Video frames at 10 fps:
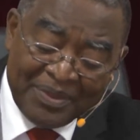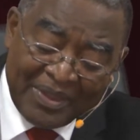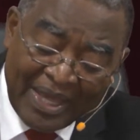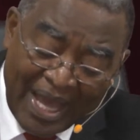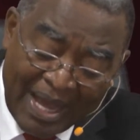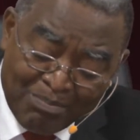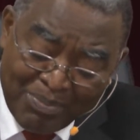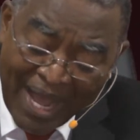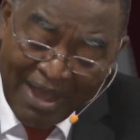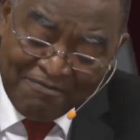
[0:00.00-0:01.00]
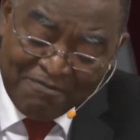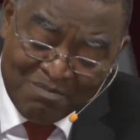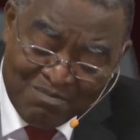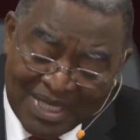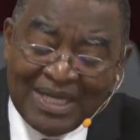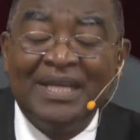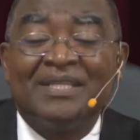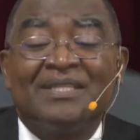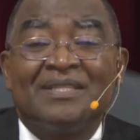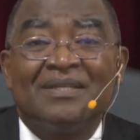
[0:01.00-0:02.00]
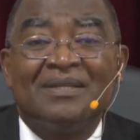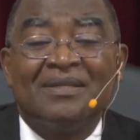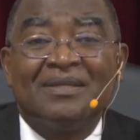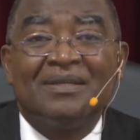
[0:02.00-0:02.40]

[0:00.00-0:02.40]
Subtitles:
the above minutes